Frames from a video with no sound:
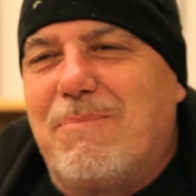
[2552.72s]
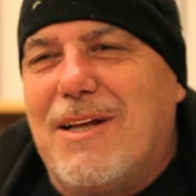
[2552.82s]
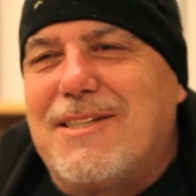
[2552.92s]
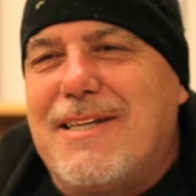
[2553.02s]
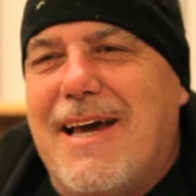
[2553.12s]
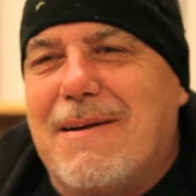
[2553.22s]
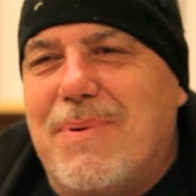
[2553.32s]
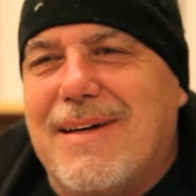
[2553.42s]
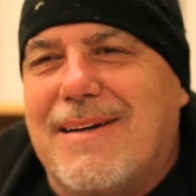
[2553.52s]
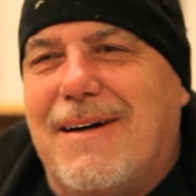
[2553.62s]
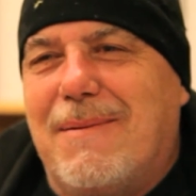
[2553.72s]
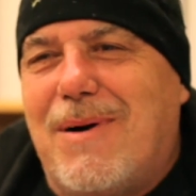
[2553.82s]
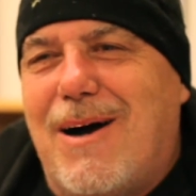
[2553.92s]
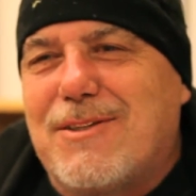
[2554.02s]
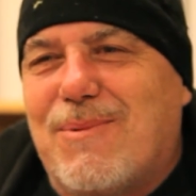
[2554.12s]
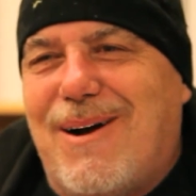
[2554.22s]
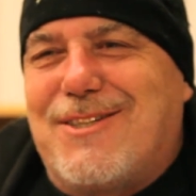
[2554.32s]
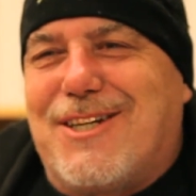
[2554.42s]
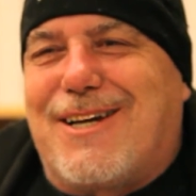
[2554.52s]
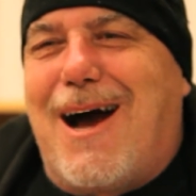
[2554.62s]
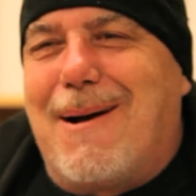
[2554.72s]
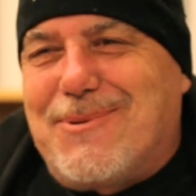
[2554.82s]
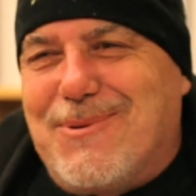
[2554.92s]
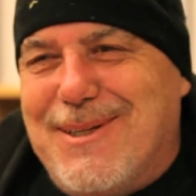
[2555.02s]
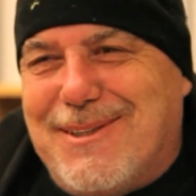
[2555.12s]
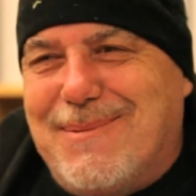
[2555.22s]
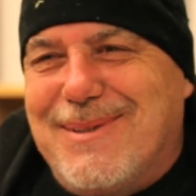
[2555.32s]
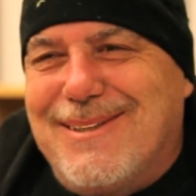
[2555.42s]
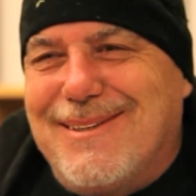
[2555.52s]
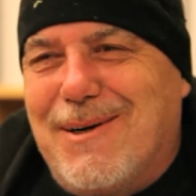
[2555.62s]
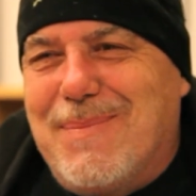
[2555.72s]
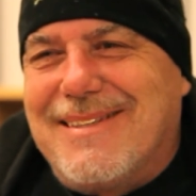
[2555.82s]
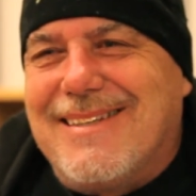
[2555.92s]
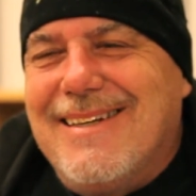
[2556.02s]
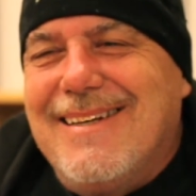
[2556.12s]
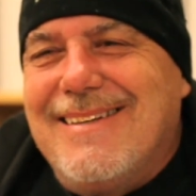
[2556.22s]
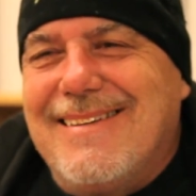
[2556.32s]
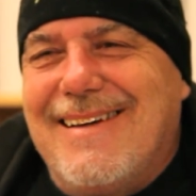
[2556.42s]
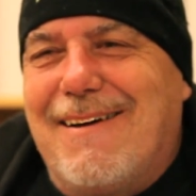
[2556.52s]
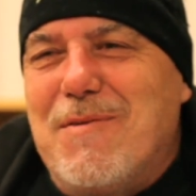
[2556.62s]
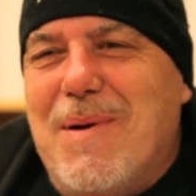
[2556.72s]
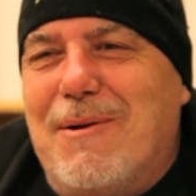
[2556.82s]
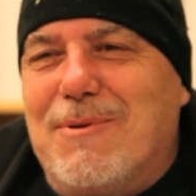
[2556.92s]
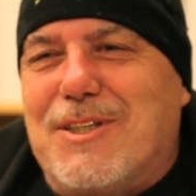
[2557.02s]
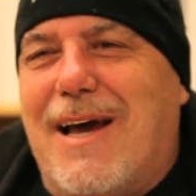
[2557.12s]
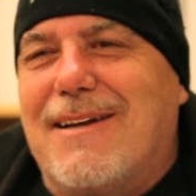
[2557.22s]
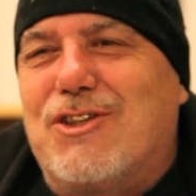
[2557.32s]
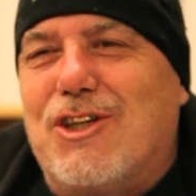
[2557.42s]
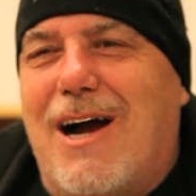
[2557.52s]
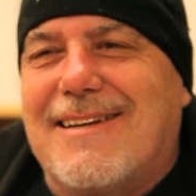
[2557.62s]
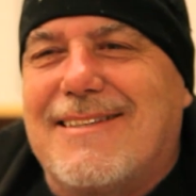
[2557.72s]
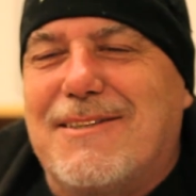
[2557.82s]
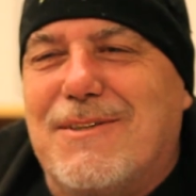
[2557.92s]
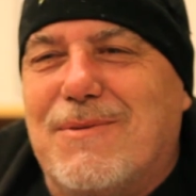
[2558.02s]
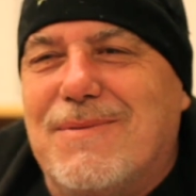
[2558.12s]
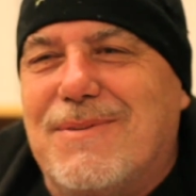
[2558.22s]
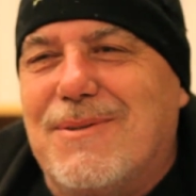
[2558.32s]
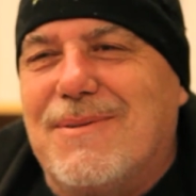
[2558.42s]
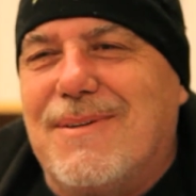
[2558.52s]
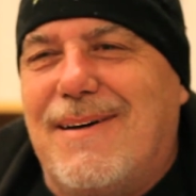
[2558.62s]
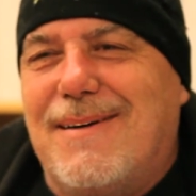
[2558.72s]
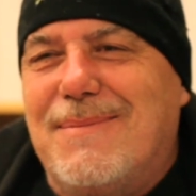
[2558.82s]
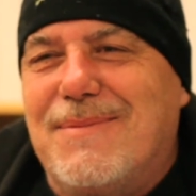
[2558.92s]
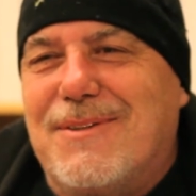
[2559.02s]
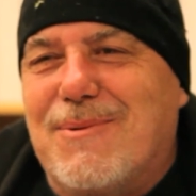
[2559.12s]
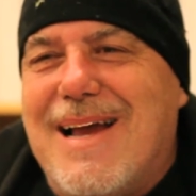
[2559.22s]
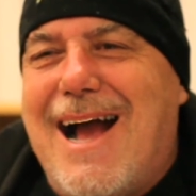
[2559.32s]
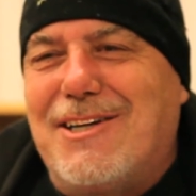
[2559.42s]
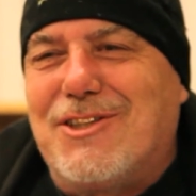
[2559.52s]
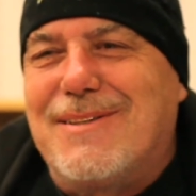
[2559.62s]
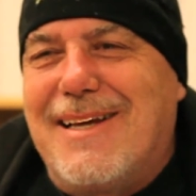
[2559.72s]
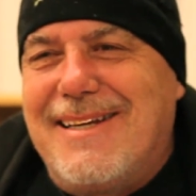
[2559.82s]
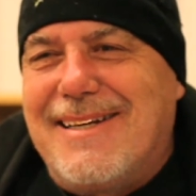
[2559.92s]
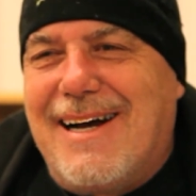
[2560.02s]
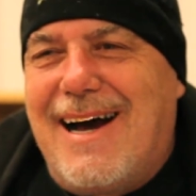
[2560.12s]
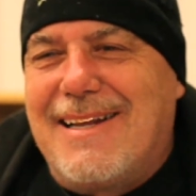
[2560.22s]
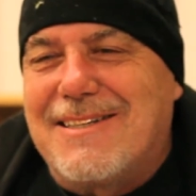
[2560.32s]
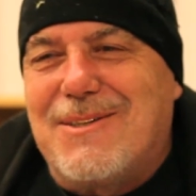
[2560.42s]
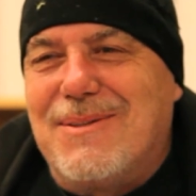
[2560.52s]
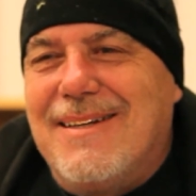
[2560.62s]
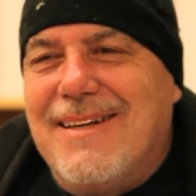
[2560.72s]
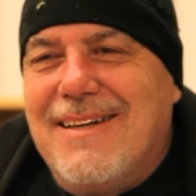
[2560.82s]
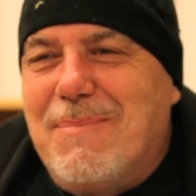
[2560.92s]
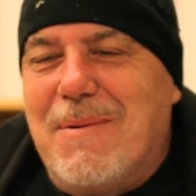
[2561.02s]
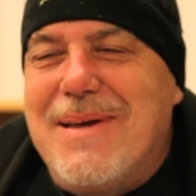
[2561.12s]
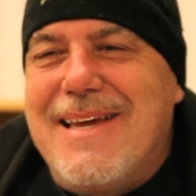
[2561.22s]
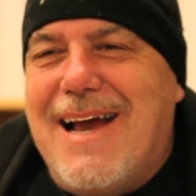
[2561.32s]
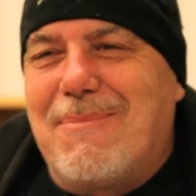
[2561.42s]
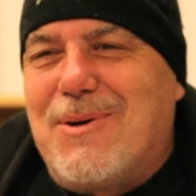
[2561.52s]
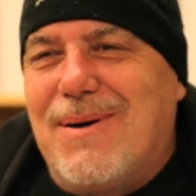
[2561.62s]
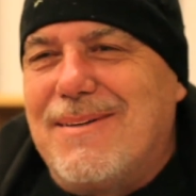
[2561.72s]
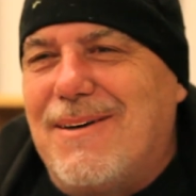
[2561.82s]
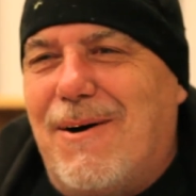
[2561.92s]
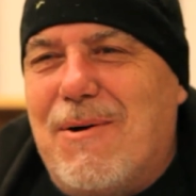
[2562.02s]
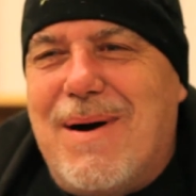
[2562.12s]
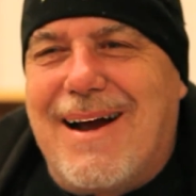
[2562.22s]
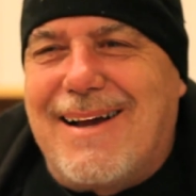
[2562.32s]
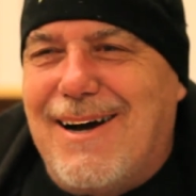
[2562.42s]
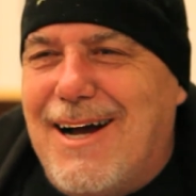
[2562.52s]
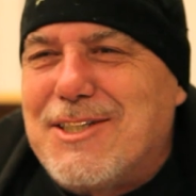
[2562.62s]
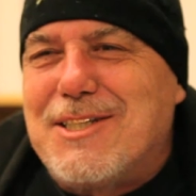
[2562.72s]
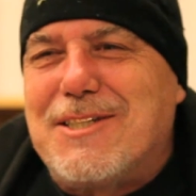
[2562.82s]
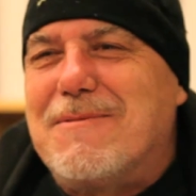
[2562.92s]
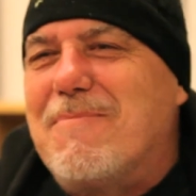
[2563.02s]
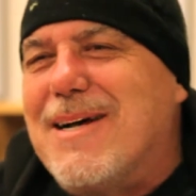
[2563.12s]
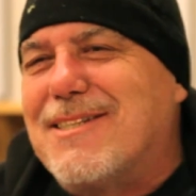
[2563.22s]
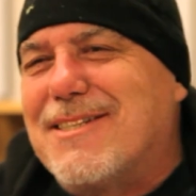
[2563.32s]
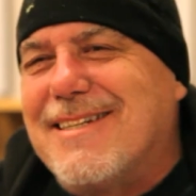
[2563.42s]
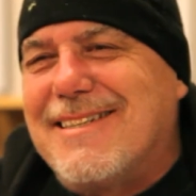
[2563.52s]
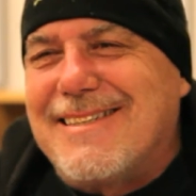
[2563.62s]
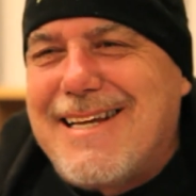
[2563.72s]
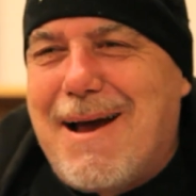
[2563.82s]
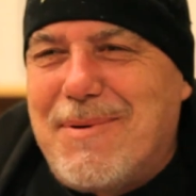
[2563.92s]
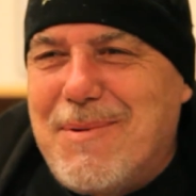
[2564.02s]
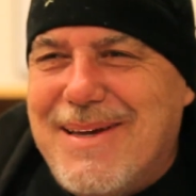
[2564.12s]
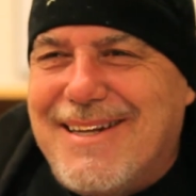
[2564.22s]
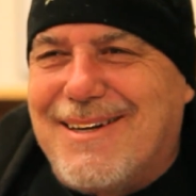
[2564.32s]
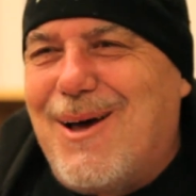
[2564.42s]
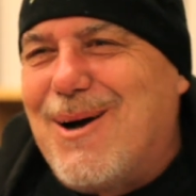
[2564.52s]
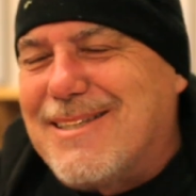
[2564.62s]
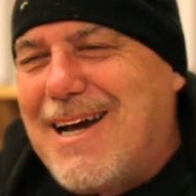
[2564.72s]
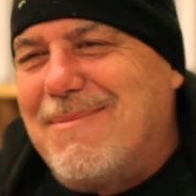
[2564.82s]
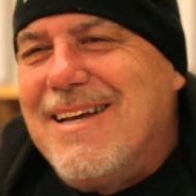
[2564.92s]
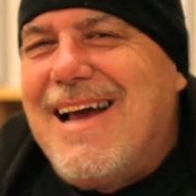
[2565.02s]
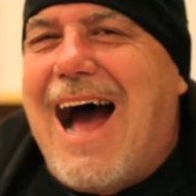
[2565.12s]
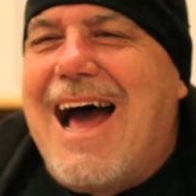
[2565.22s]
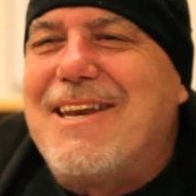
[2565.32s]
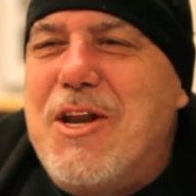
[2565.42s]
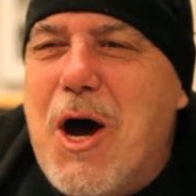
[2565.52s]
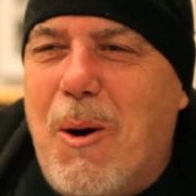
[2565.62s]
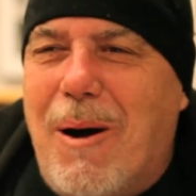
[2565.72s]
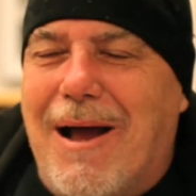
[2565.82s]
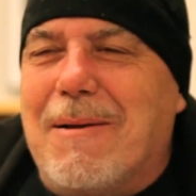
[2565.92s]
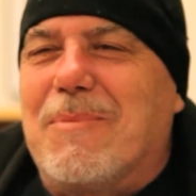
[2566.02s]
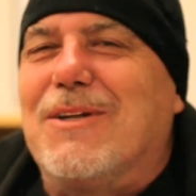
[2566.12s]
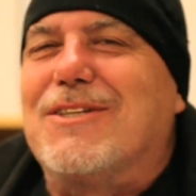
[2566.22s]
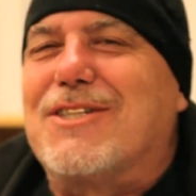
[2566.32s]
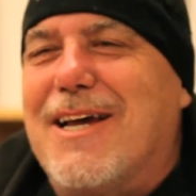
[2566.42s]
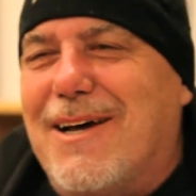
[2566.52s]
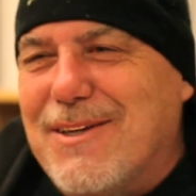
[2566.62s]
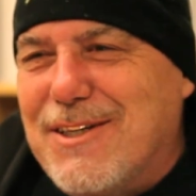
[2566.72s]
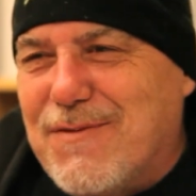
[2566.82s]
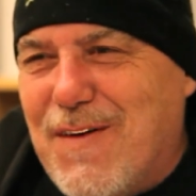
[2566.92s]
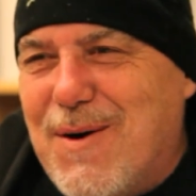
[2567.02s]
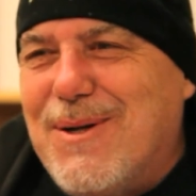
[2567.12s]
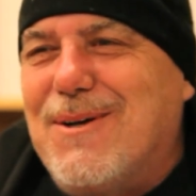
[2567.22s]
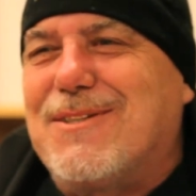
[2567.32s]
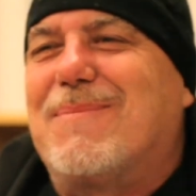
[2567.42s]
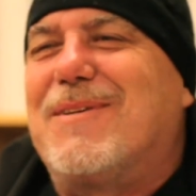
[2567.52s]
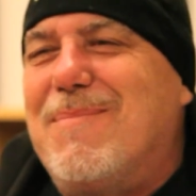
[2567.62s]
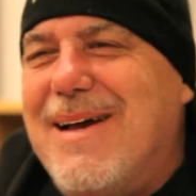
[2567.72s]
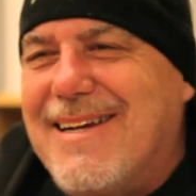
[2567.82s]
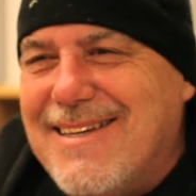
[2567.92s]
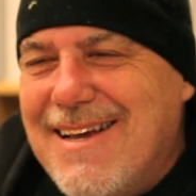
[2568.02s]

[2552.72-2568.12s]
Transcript: Plus, he had a big entourage of cops with him, but... Everybody was kind of shocked at the reaction that he got. But me, I'm going, oh my gosh, this is the best thing that's happened to me in a long time. I know I am going to sell these photos. I'm going to make